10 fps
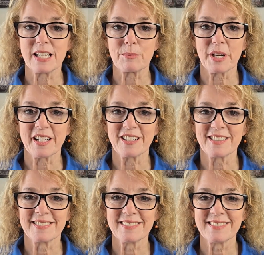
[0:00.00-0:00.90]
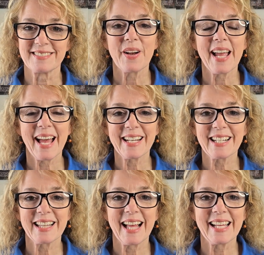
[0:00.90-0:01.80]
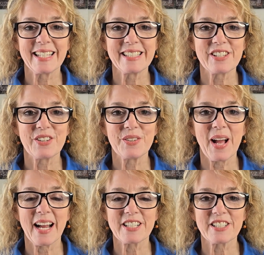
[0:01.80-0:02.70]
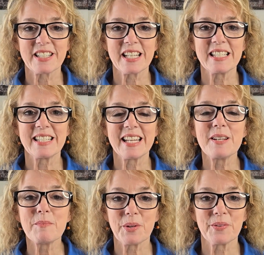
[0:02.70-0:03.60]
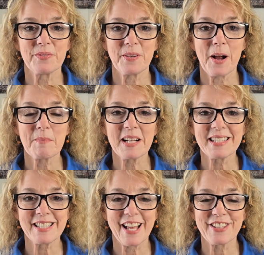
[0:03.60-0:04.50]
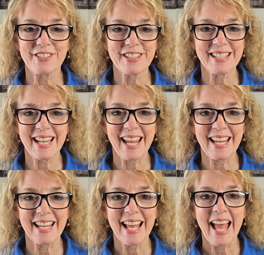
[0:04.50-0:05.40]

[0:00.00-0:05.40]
a deal breaker. So I had a client who actually did move from a southern state,